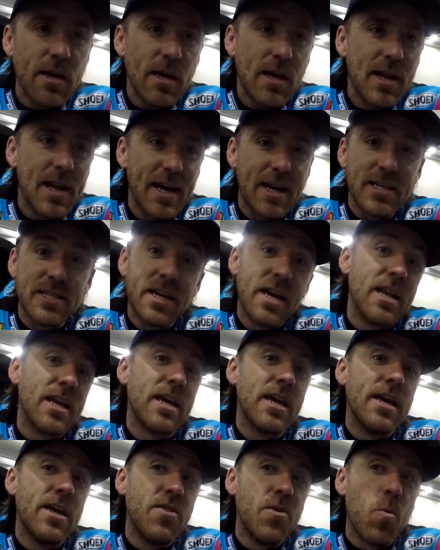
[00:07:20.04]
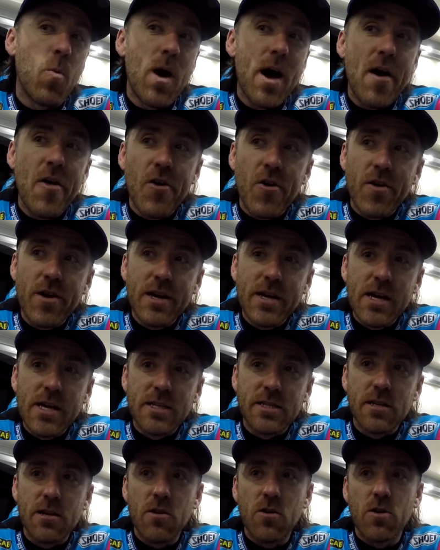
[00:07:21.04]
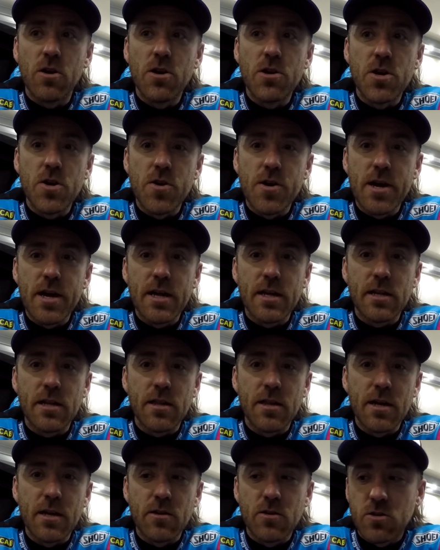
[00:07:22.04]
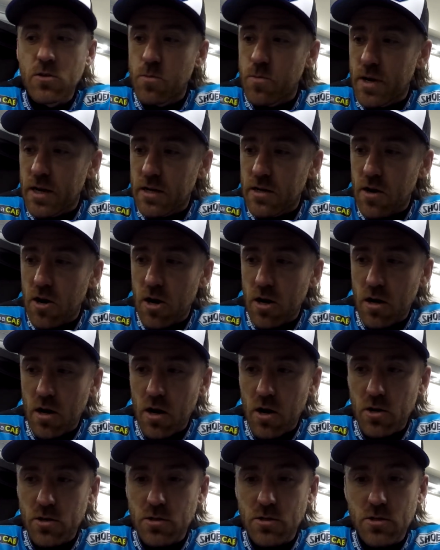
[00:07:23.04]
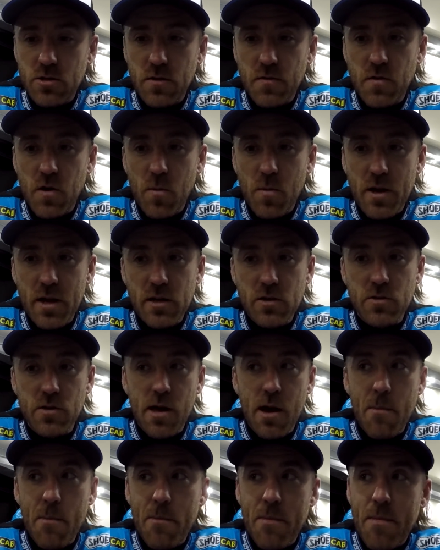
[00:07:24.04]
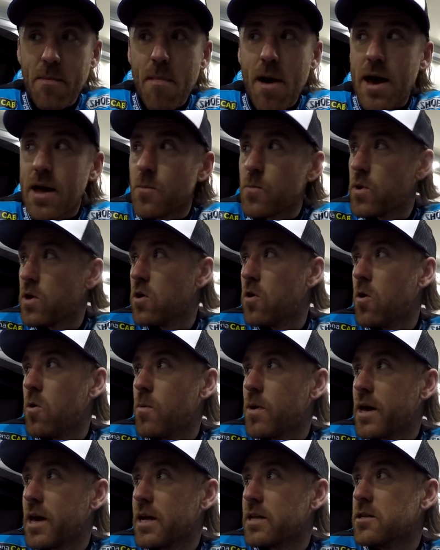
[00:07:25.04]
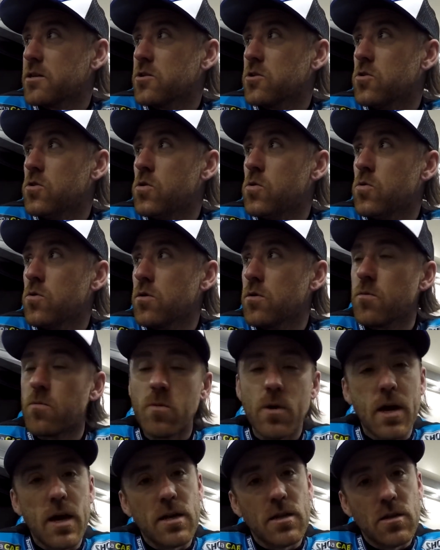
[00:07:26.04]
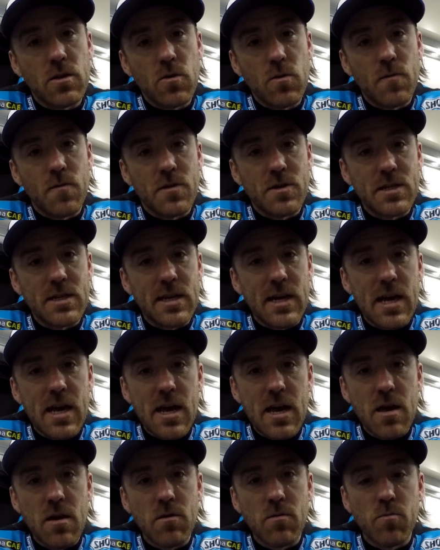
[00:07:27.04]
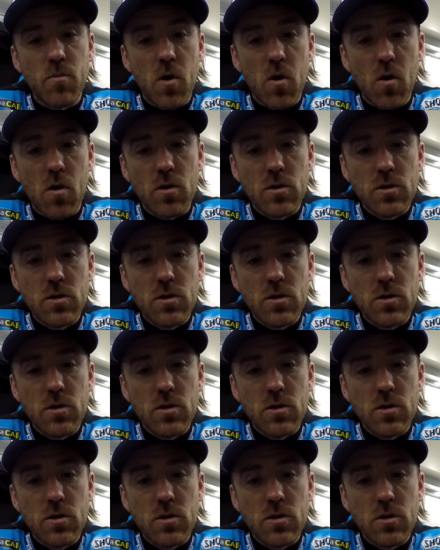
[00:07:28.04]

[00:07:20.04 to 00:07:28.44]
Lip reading: like I said again, the weather is looking great. I think there's some big dark clouds and stuff coming in, so that might be all we get to do for today. But